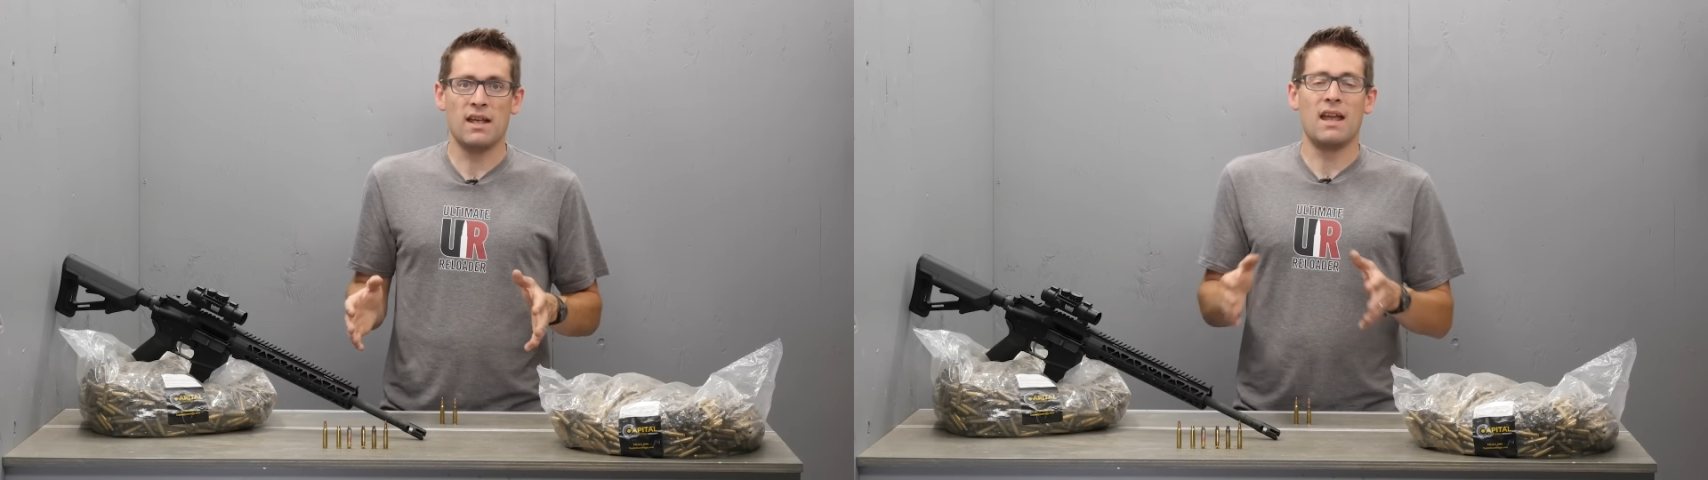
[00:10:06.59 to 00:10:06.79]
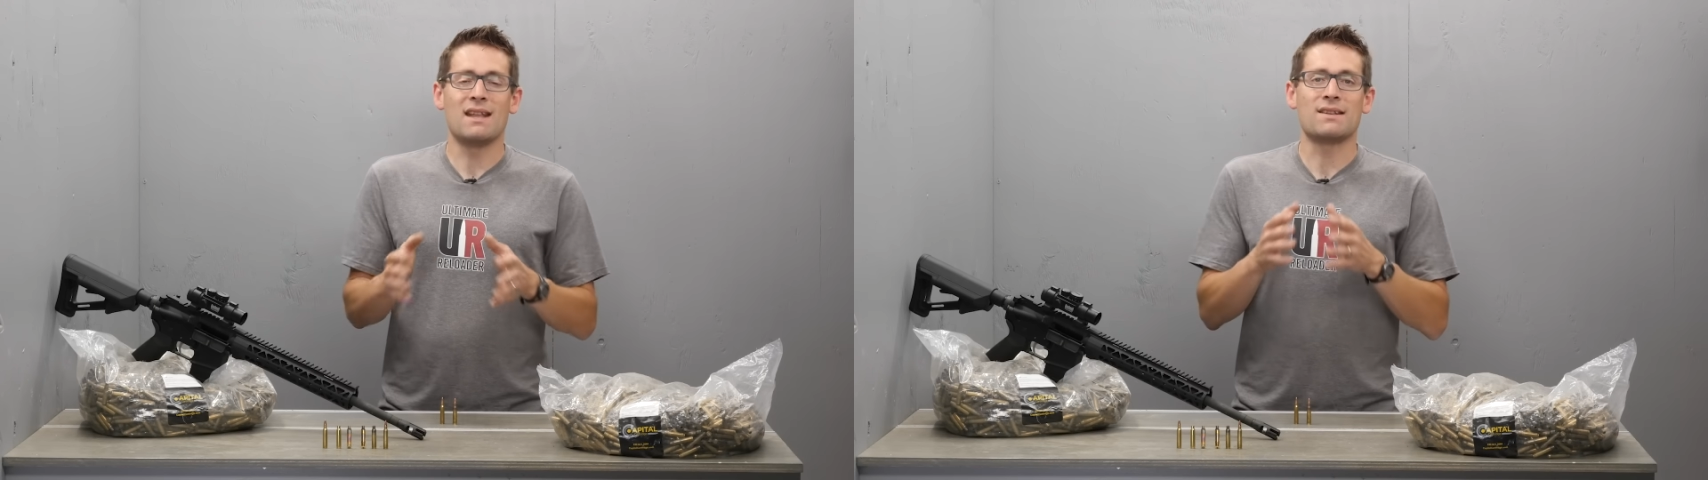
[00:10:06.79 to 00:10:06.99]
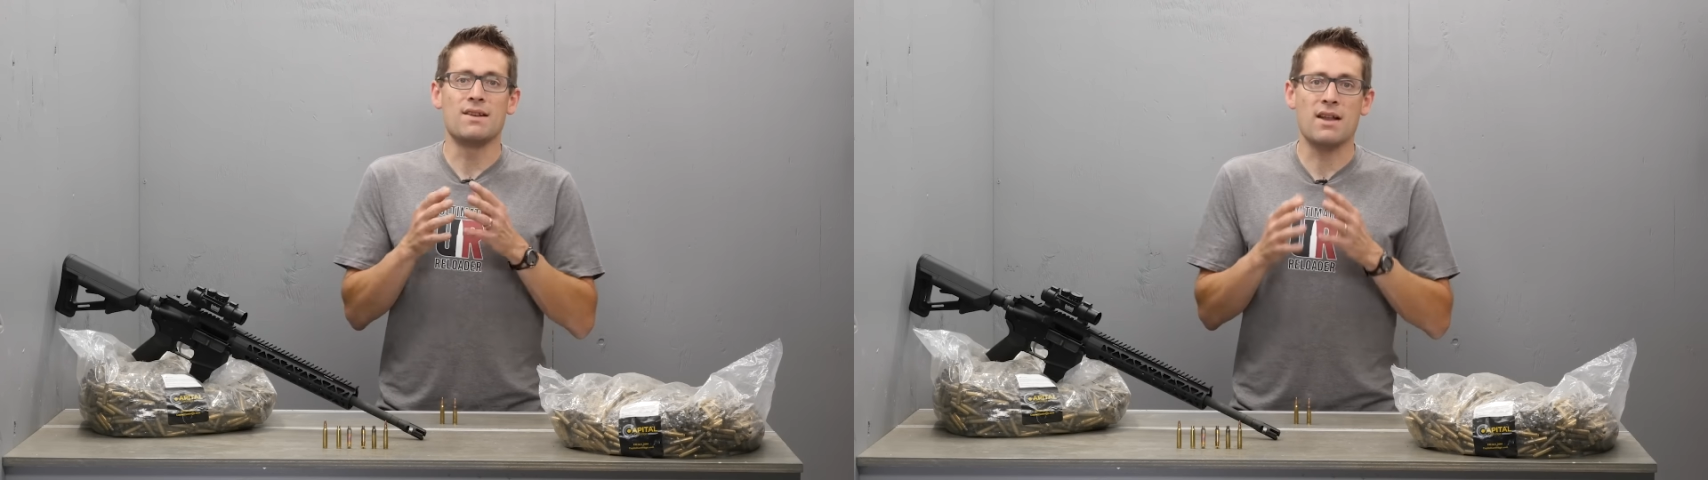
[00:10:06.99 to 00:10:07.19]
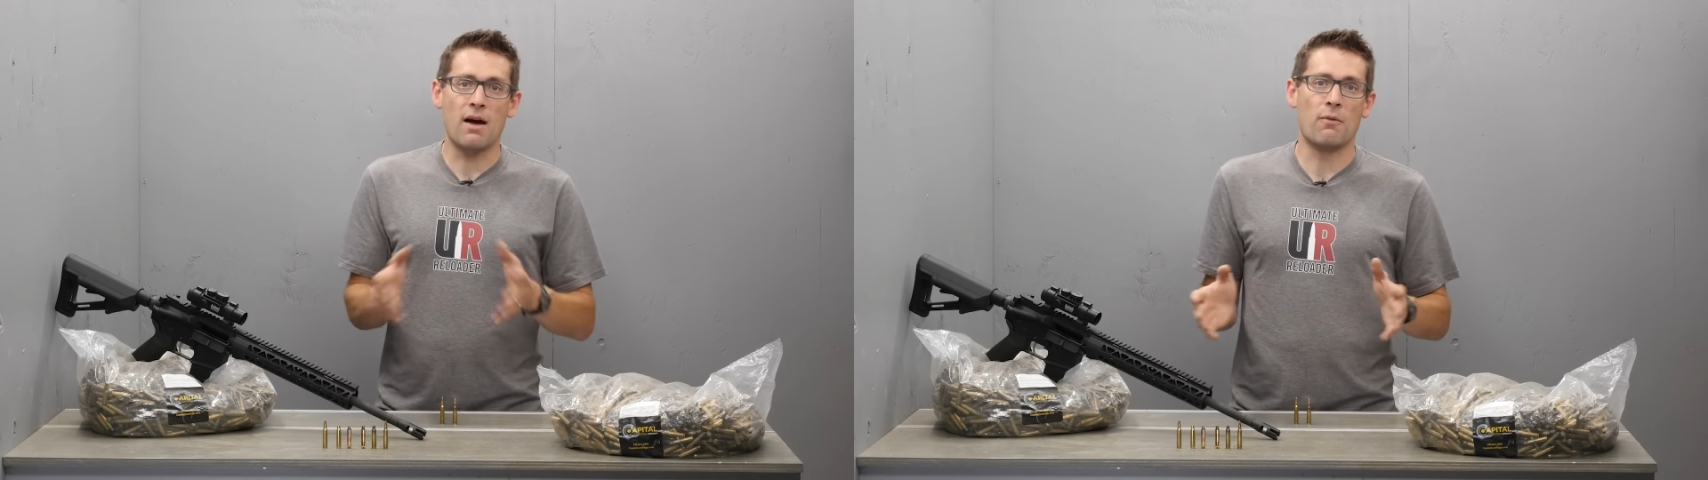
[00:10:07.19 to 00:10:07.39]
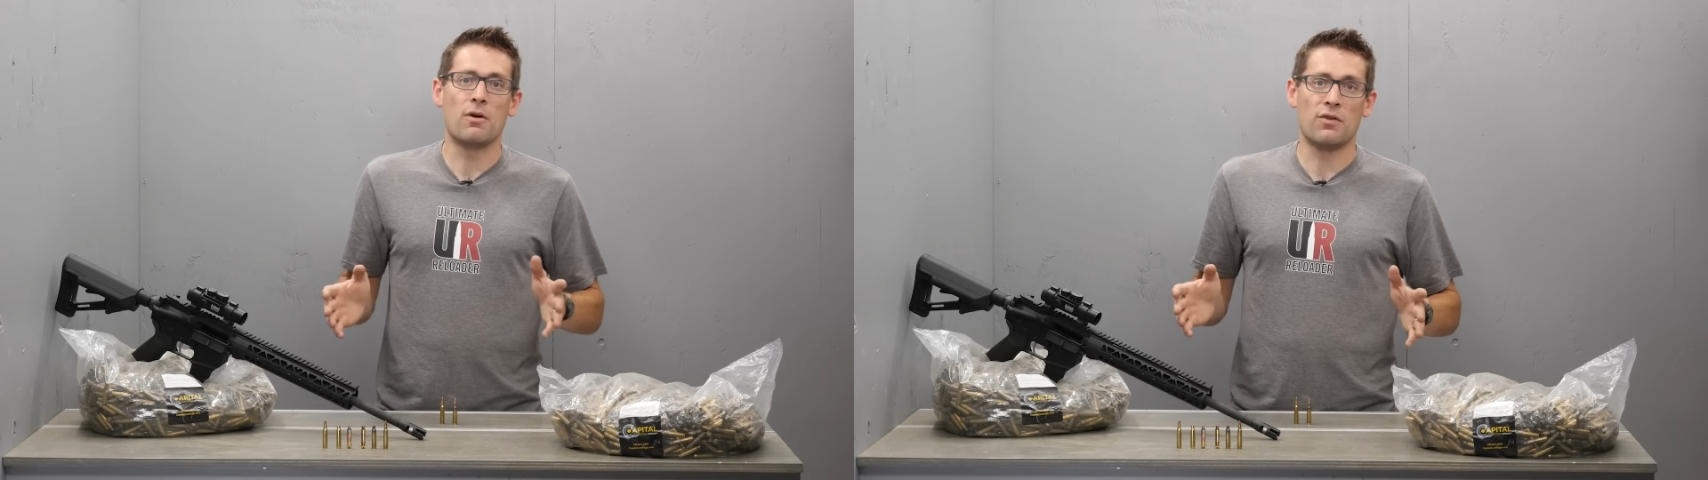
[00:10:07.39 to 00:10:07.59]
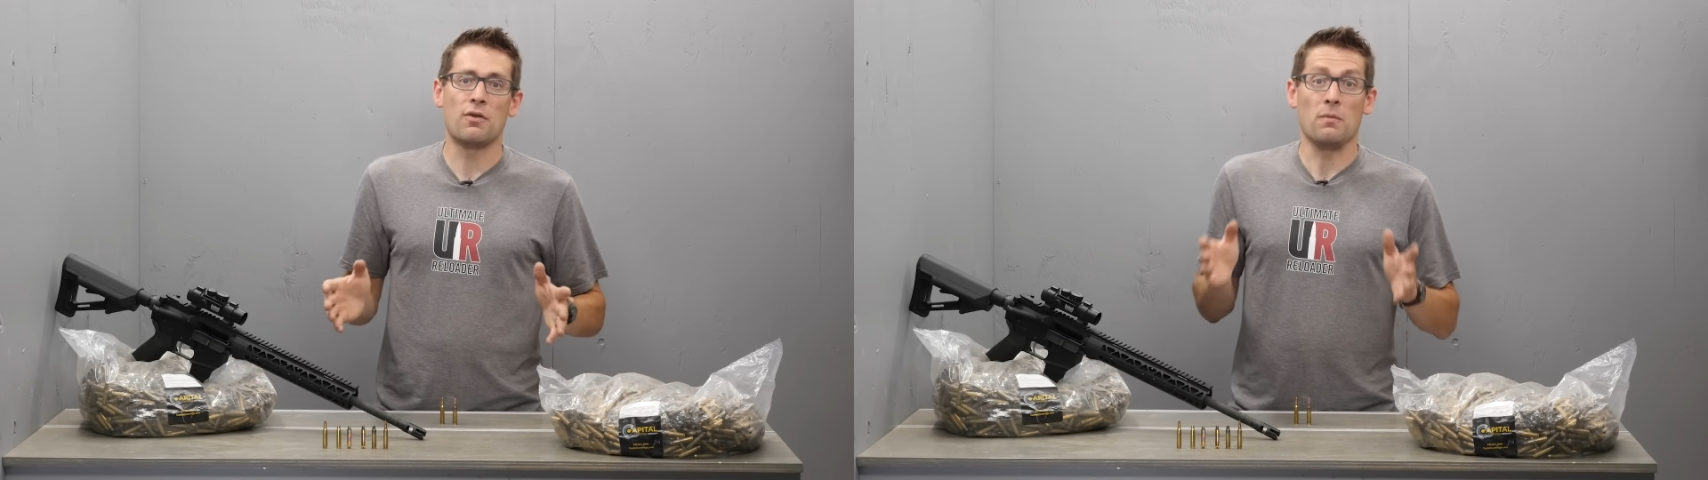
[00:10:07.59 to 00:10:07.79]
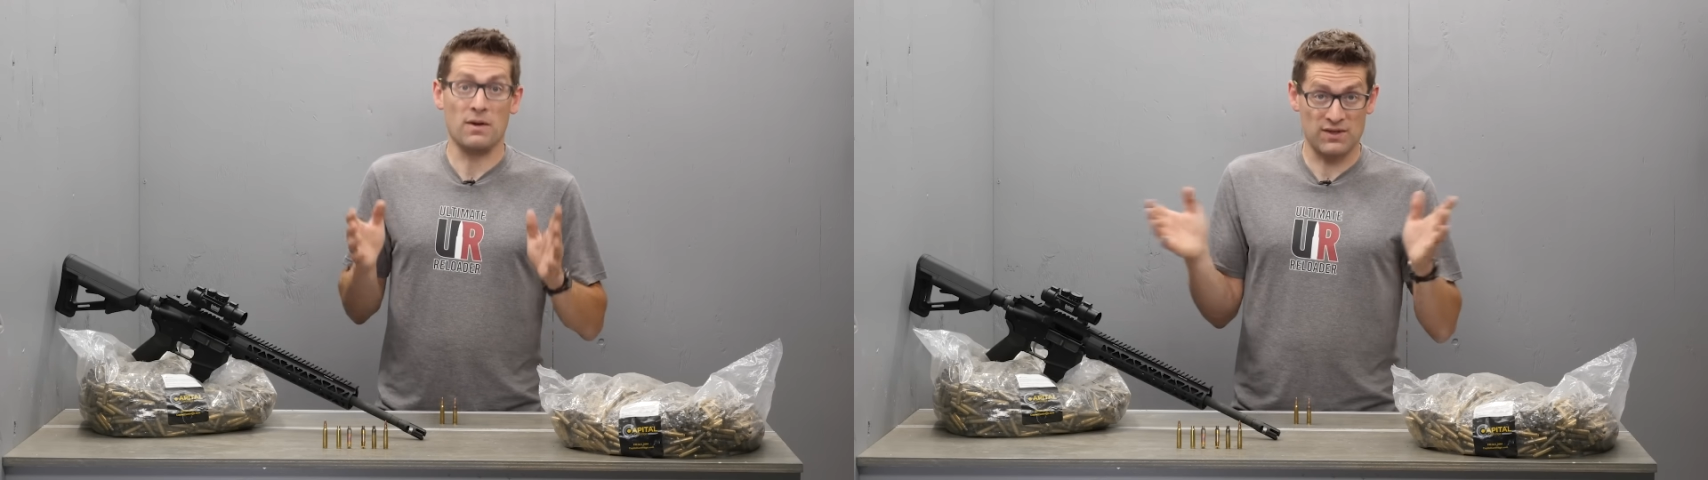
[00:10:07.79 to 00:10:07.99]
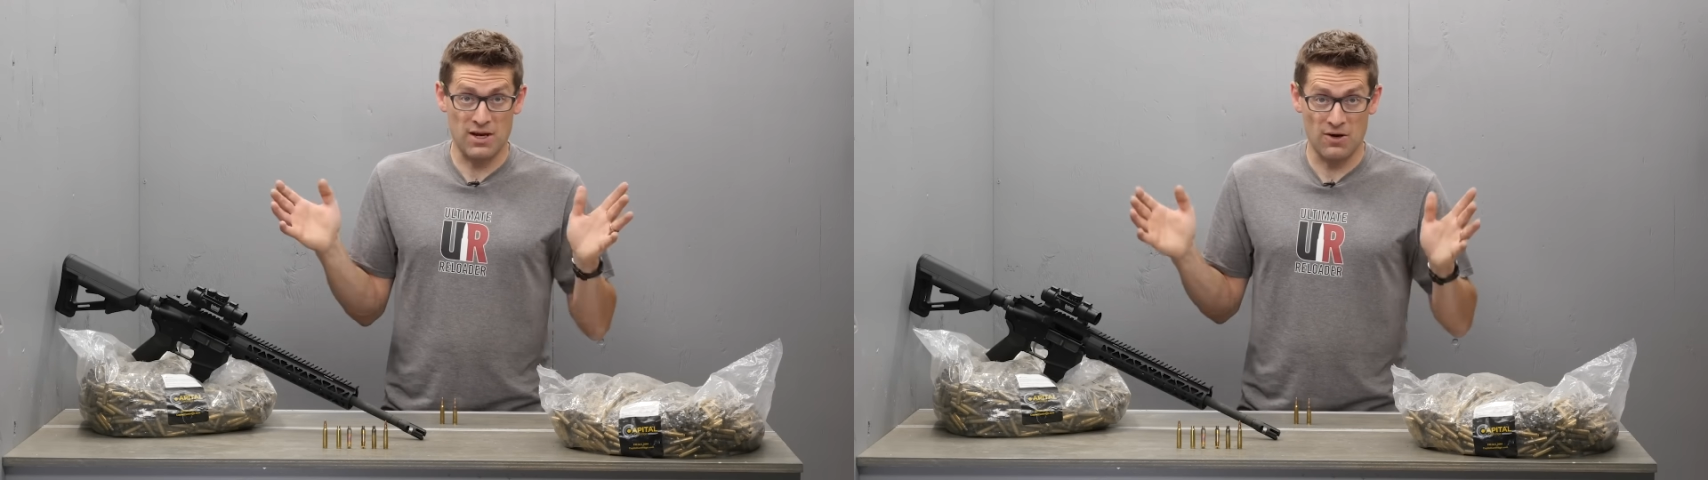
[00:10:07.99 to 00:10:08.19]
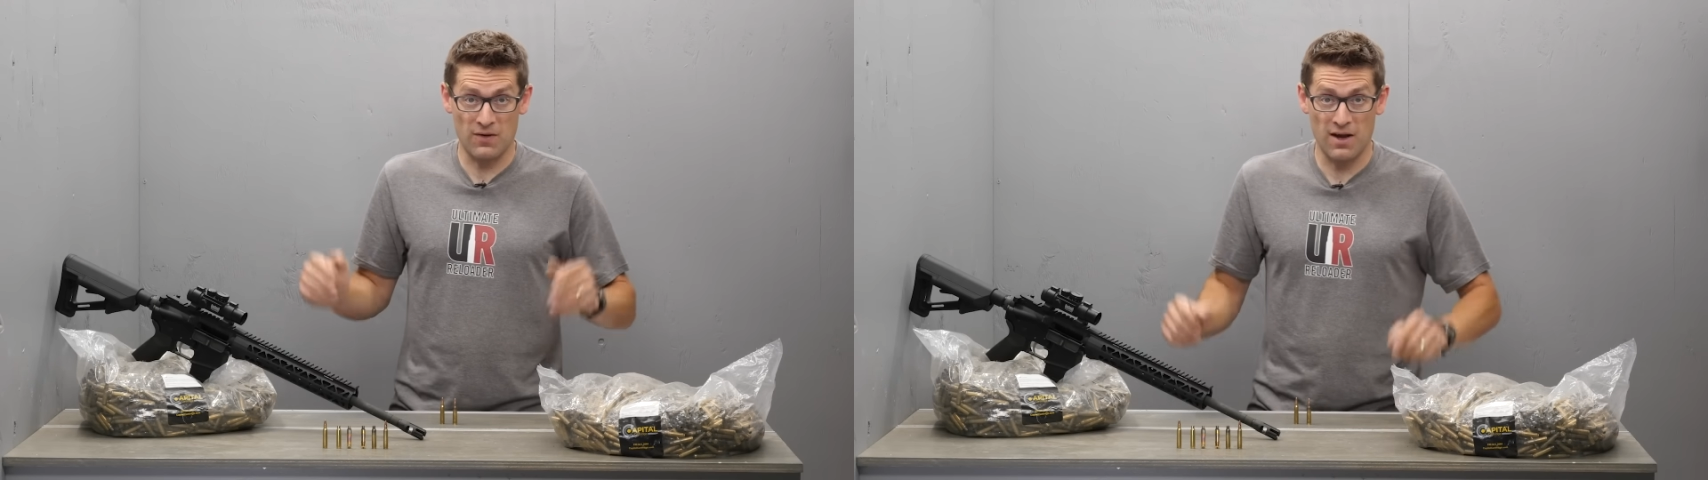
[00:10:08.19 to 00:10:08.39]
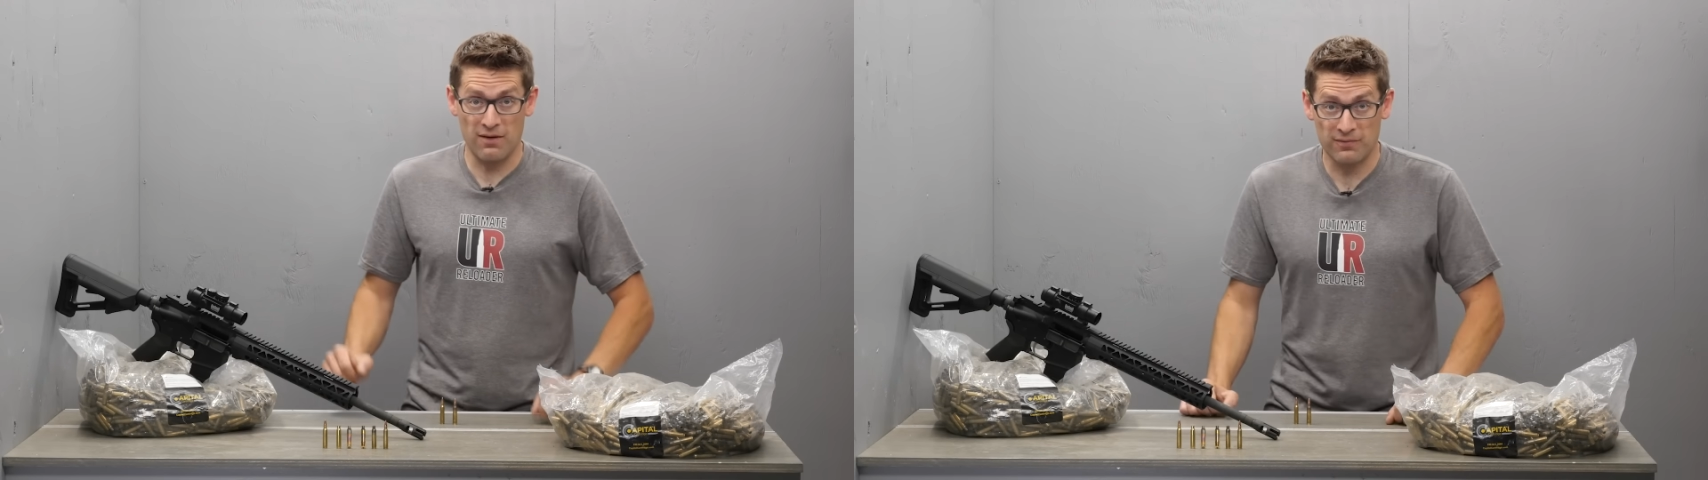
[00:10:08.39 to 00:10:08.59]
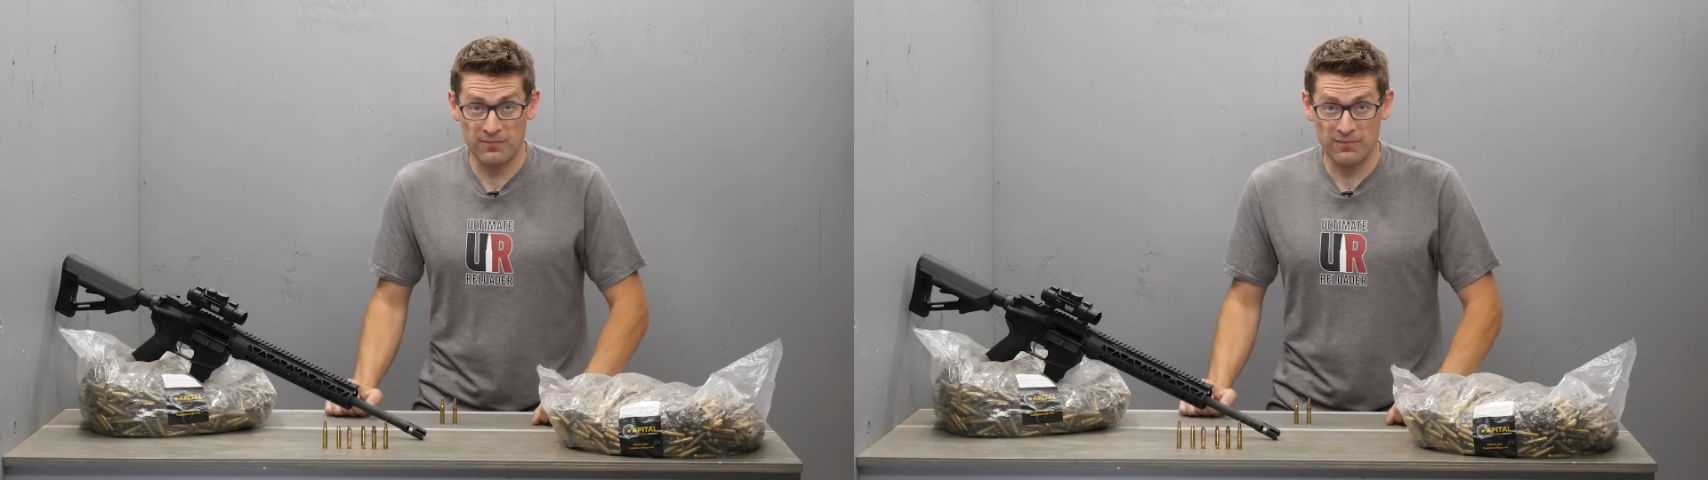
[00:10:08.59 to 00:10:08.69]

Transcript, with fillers: It's not worth risking your life.